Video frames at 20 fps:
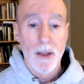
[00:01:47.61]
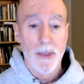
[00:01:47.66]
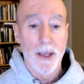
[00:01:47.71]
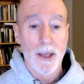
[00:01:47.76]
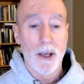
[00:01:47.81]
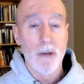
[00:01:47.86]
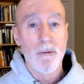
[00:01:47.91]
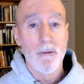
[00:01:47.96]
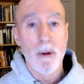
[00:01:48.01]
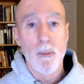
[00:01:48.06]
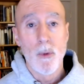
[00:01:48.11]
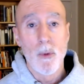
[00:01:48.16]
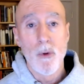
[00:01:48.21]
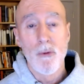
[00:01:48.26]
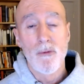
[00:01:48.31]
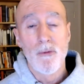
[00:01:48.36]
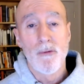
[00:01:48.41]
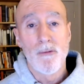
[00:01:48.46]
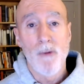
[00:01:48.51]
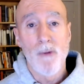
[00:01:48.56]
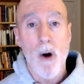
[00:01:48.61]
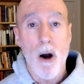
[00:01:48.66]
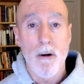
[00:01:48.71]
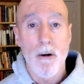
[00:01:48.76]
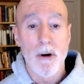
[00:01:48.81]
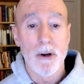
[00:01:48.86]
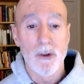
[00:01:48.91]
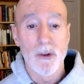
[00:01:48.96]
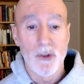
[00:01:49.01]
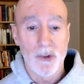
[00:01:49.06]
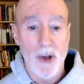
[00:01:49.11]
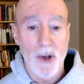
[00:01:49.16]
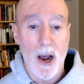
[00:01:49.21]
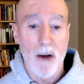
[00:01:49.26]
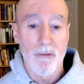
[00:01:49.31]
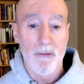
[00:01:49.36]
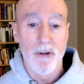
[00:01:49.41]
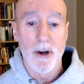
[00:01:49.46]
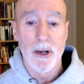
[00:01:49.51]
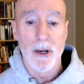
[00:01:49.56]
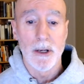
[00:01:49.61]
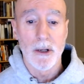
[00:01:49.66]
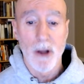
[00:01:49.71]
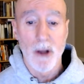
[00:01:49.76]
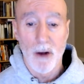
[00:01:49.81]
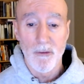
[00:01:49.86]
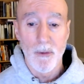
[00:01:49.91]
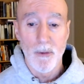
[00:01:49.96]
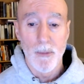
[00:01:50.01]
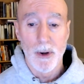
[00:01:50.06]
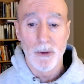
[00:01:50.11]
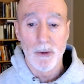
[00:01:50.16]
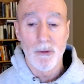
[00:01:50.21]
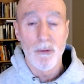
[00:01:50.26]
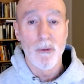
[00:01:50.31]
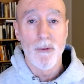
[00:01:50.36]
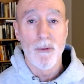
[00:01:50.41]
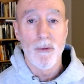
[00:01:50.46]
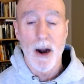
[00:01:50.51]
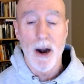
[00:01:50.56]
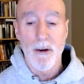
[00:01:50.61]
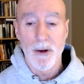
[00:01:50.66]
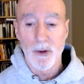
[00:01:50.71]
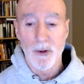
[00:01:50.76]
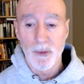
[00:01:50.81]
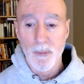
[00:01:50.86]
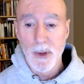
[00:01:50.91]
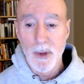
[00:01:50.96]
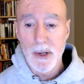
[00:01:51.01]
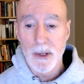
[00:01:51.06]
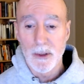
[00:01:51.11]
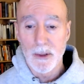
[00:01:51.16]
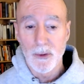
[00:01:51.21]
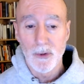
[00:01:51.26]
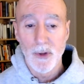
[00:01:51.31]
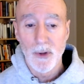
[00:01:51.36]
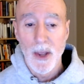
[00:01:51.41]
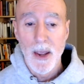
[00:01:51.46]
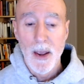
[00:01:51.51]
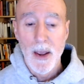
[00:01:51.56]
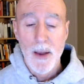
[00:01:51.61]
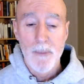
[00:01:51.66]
They could remove foreign sovereign governments through various means,